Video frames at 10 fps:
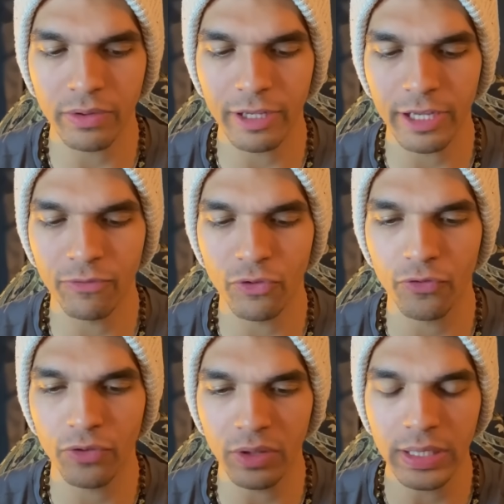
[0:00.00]
Like if you're
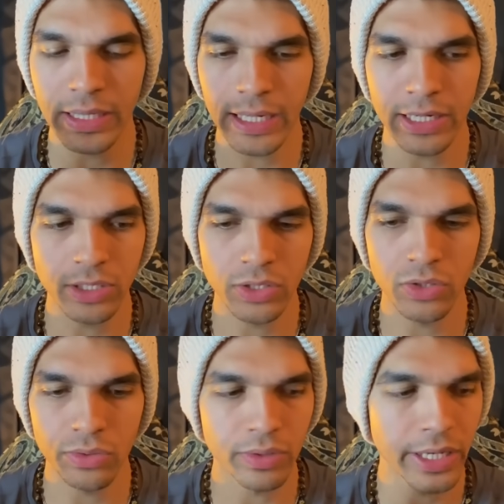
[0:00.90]
feeling guided to
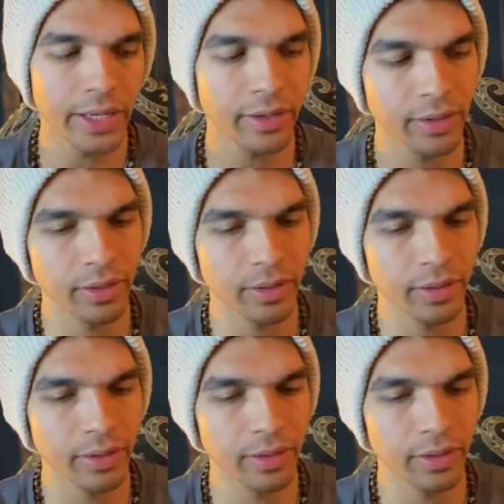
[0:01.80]
do that,